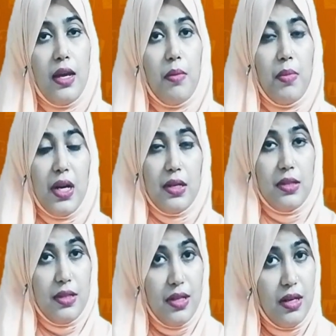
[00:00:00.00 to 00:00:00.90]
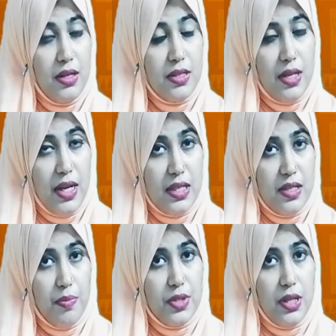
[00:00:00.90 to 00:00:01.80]
But there is an
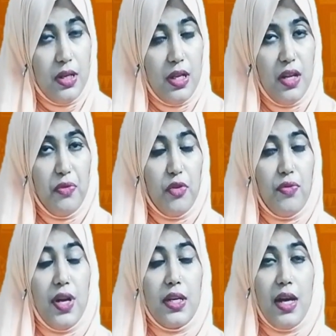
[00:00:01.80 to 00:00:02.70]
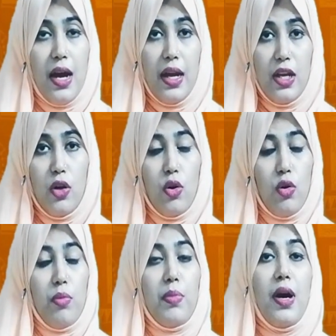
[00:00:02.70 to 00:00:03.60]
exception. If you find I
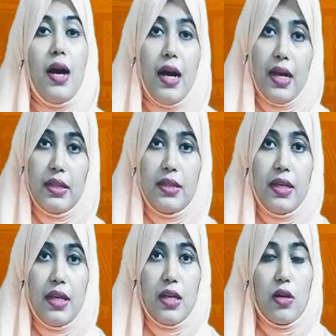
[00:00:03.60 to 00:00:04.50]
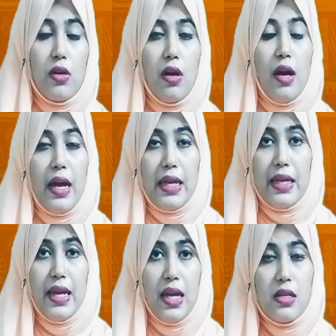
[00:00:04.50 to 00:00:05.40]
hope, I think, I
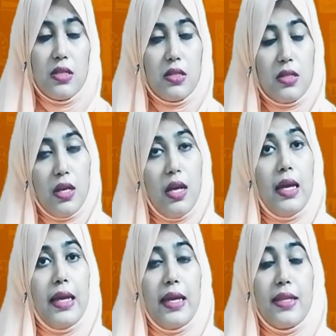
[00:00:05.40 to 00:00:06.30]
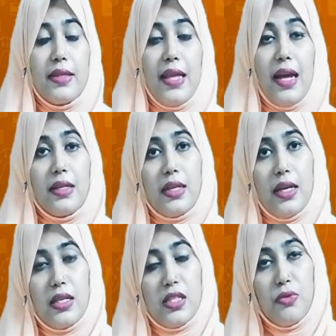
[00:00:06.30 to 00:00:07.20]
guess, in that
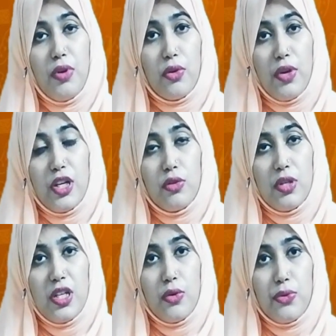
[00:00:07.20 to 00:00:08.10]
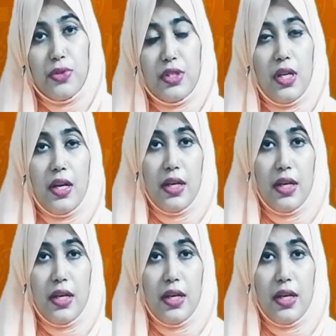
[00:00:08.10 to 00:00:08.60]
case you are going to use the